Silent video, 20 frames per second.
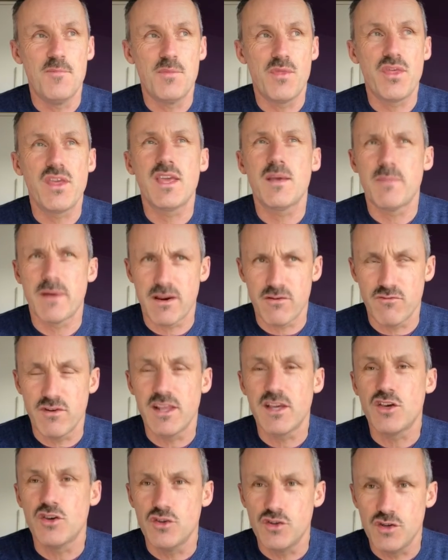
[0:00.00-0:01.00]
Think about really
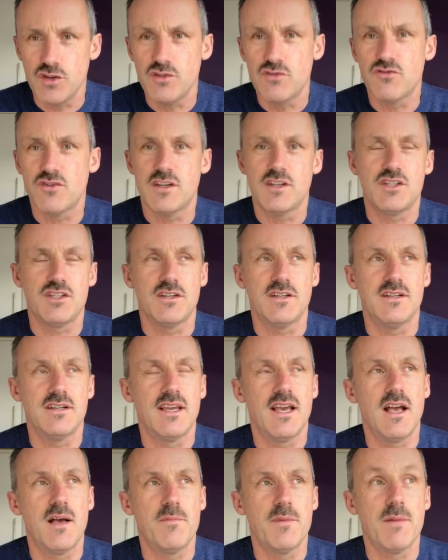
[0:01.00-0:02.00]
good nutrition,
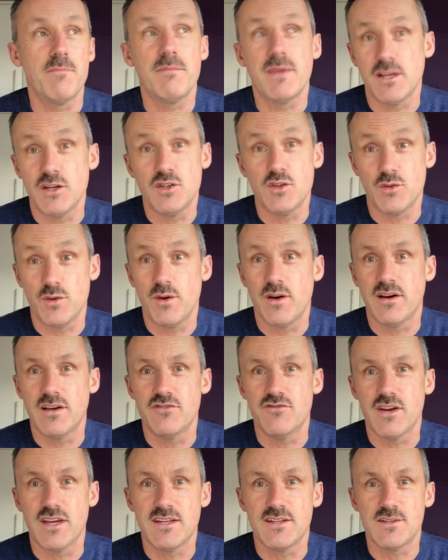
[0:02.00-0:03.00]
and make sure you
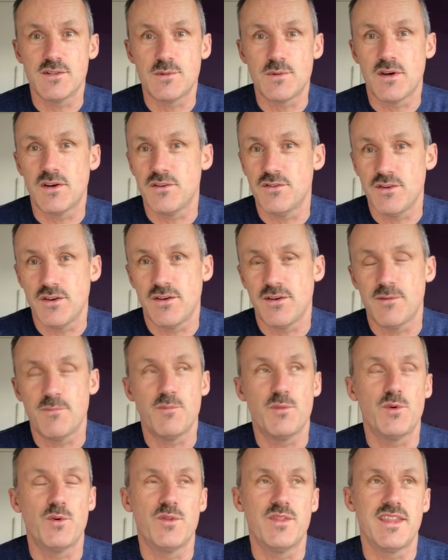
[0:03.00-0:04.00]
hydrate as well. You know how
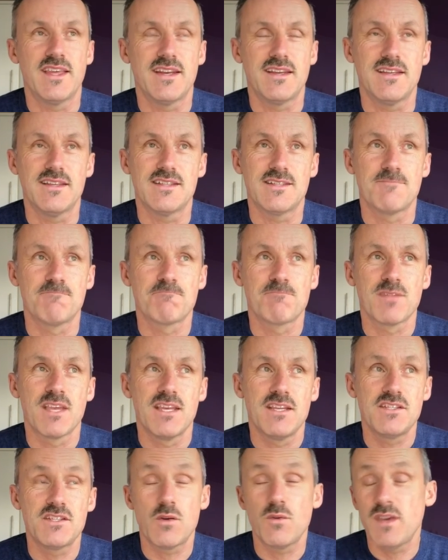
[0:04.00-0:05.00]
important that is.
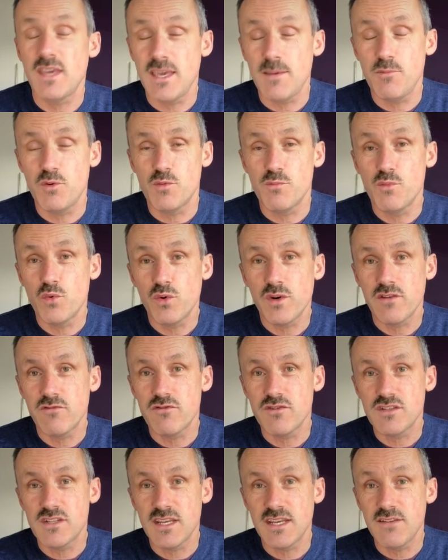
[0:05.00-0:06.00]
So keep your morning
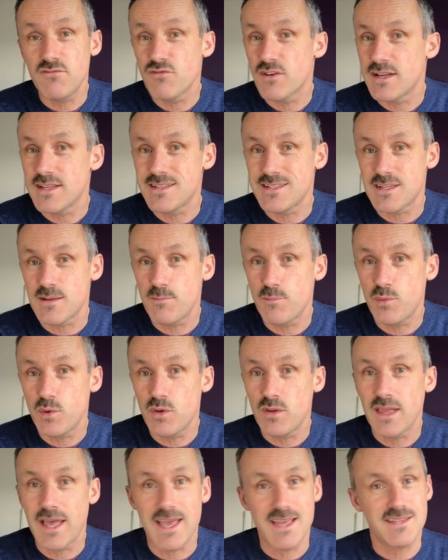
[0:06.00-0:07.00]
routine really
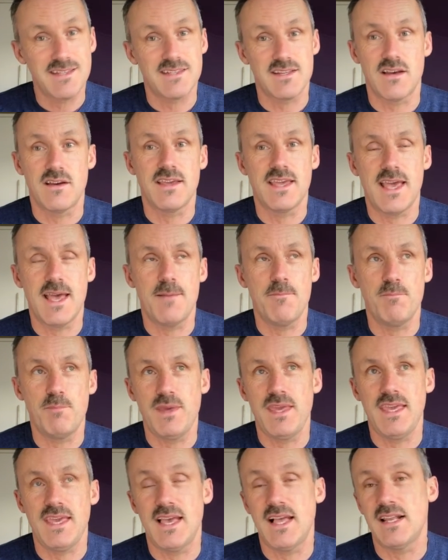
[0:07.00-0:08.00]
simple.
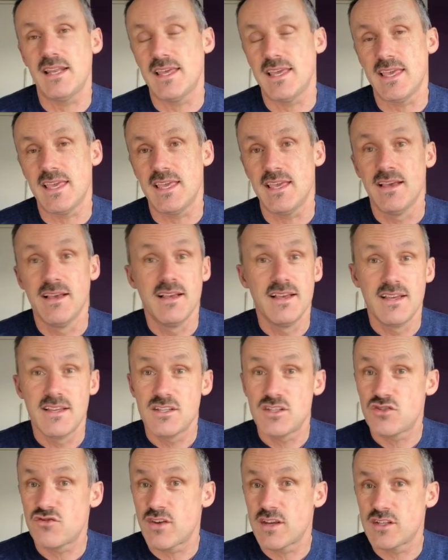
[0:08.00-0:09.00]
SIMPLE.
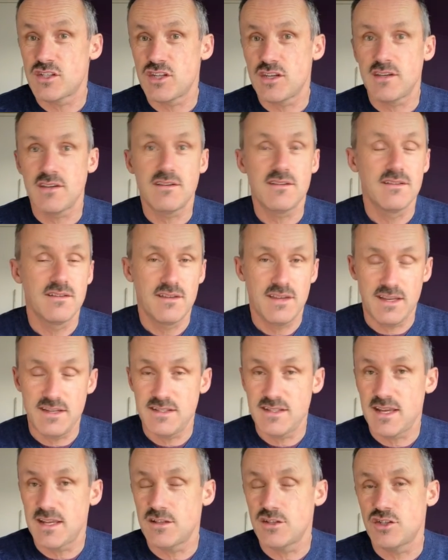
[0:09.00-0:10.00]
Stretching,
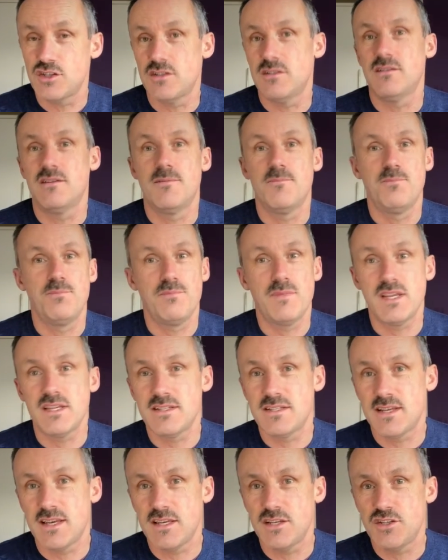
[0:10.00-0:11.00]
intention,
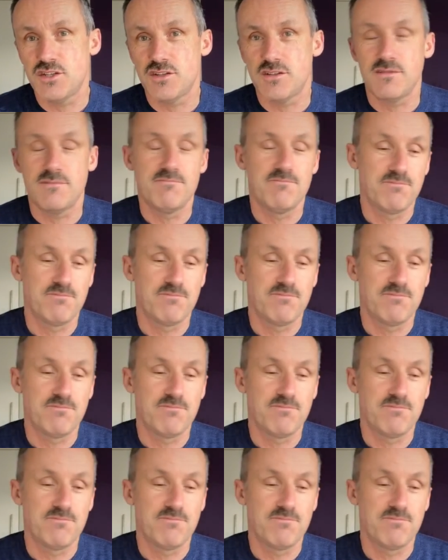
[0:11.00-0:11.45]
meditation.